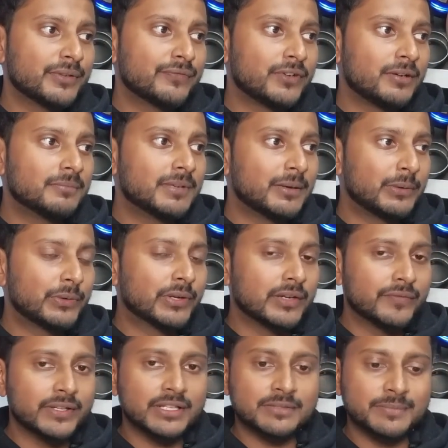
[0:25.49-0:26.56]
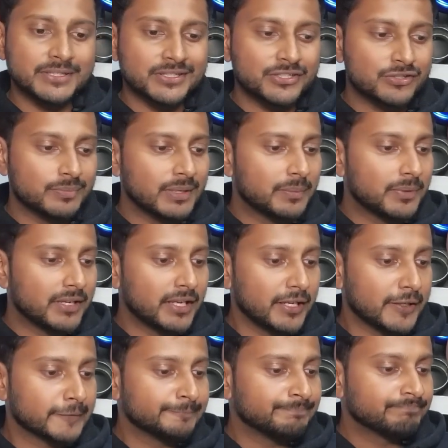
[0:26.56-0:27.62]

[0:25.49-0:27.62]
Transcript: inform I wanted to convey this message to people like